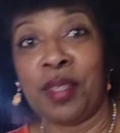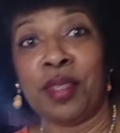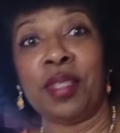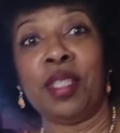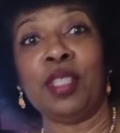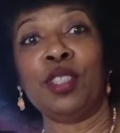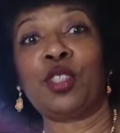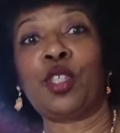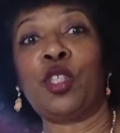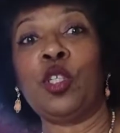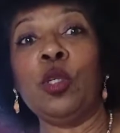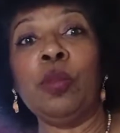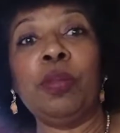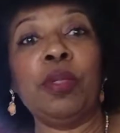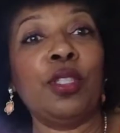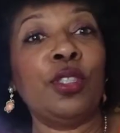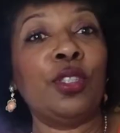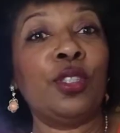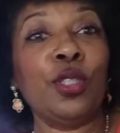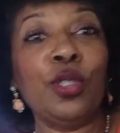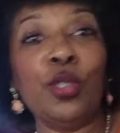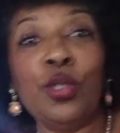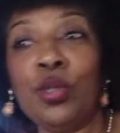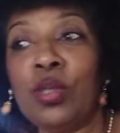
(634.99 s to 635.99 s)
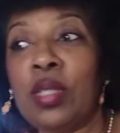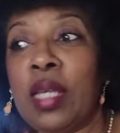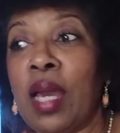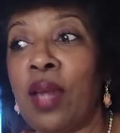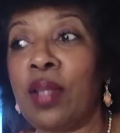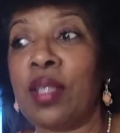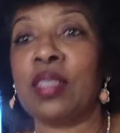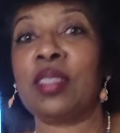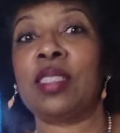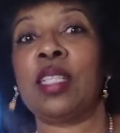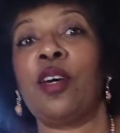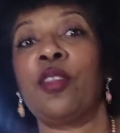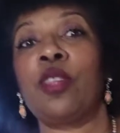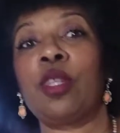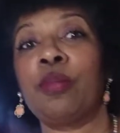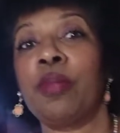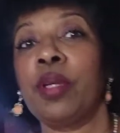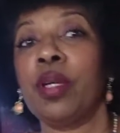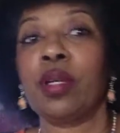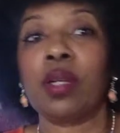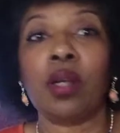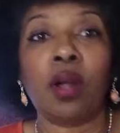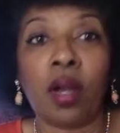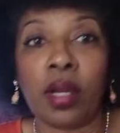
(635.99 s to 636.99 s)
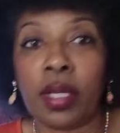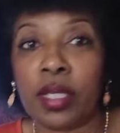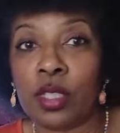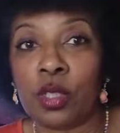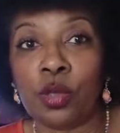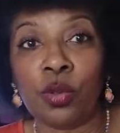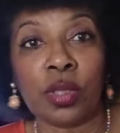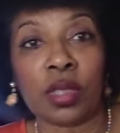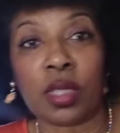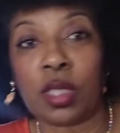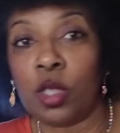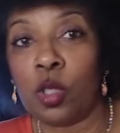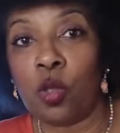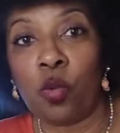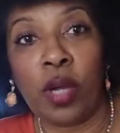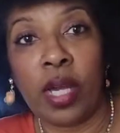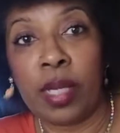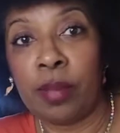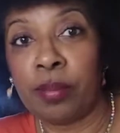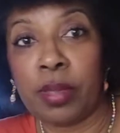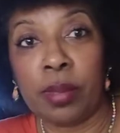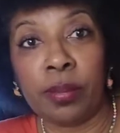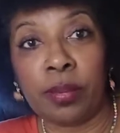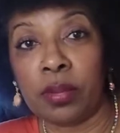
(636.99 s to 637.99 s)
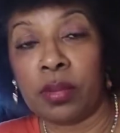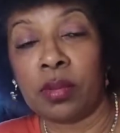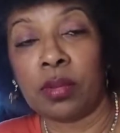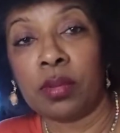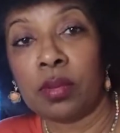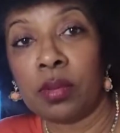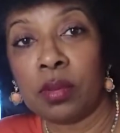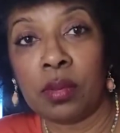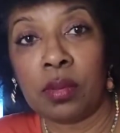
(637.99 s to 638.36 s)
This Cuban dude down in South America, all he do is kill white people.